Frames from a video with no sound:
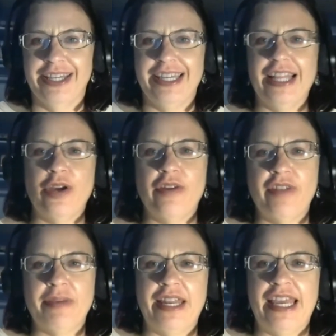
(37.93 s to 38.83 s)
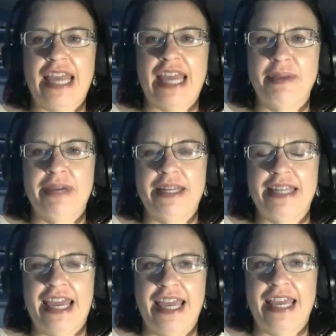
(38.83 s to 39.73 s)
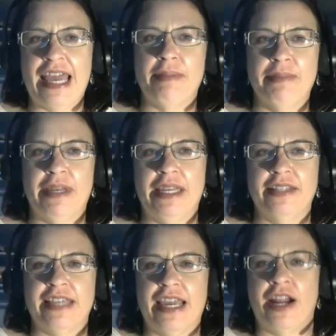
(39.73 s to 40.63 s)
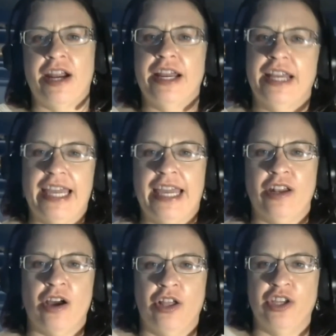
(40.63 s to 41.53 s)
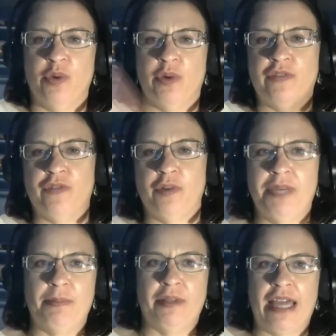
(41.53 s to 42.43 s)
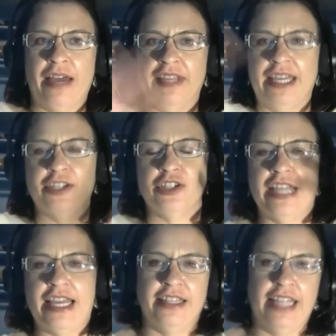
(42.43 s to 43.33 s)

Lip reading: Hello, everybody. Happy Monday. Happy Monday to Eric and all you wonderful people out on the internet